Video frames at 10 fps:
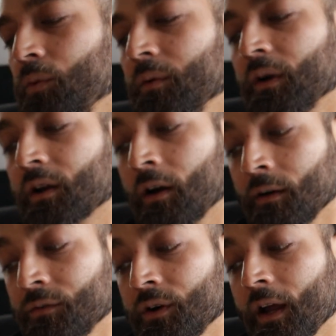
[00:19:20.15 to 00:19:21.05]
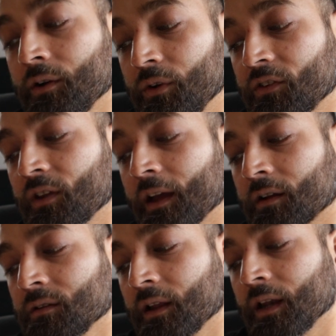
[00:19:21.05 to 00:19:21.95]
we recover and
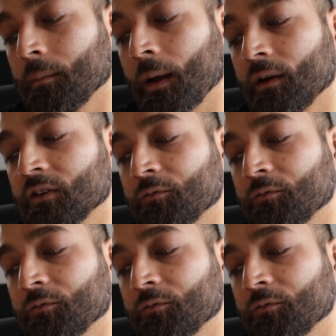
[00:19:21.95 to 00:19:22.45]
recycle an amount